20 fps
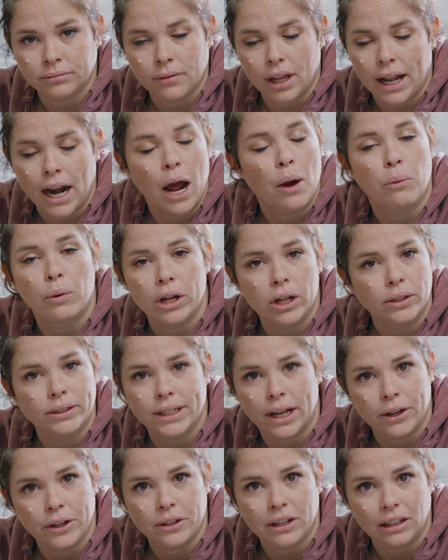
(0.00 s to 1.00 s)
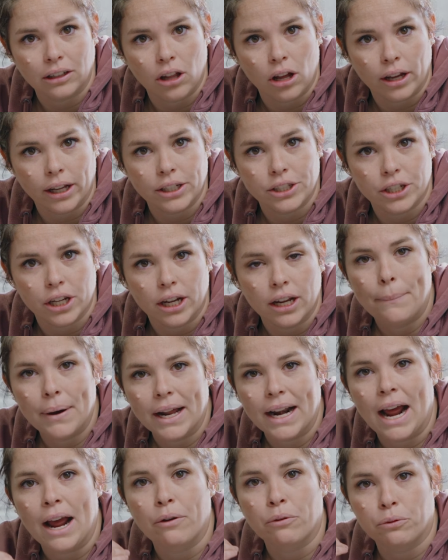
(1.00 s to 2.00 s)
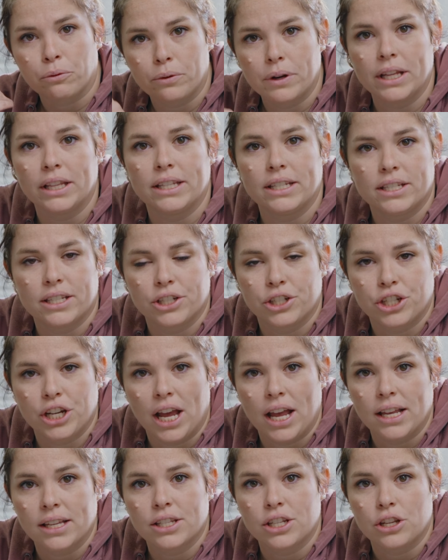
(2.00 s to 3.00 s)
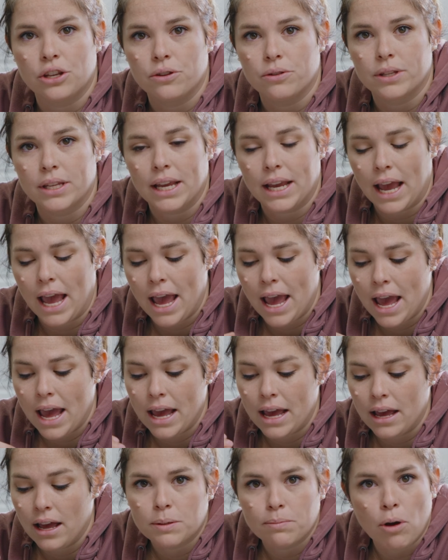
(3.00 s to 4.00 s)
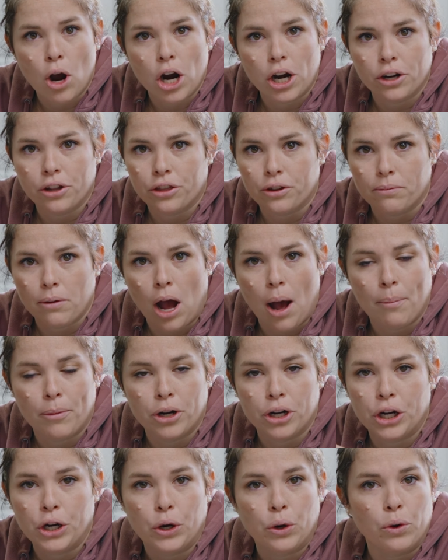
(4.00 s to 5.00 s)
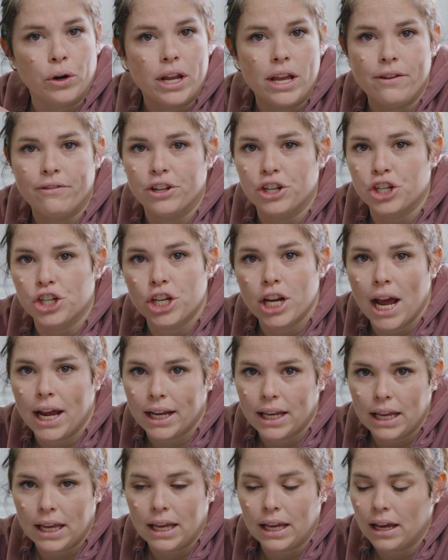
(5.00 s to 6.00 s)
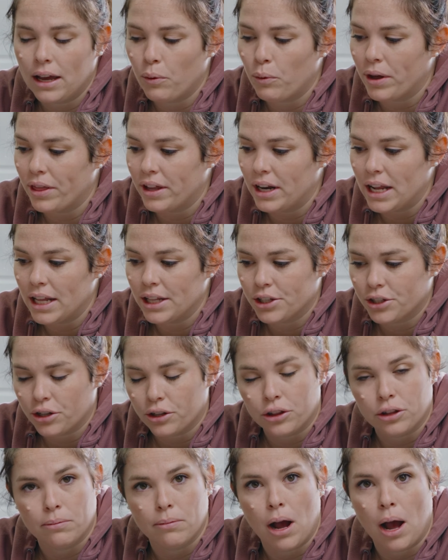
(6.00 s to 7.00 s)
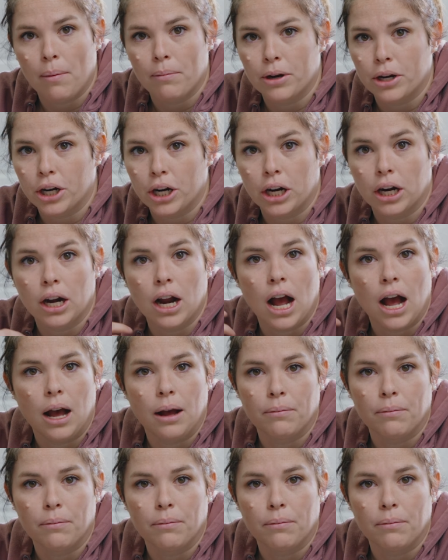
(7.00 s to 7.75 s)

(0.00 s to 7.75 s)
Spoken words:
and I will tell you how long it took, but I really suggest using a smart thermometer or even checking with an instant thermometer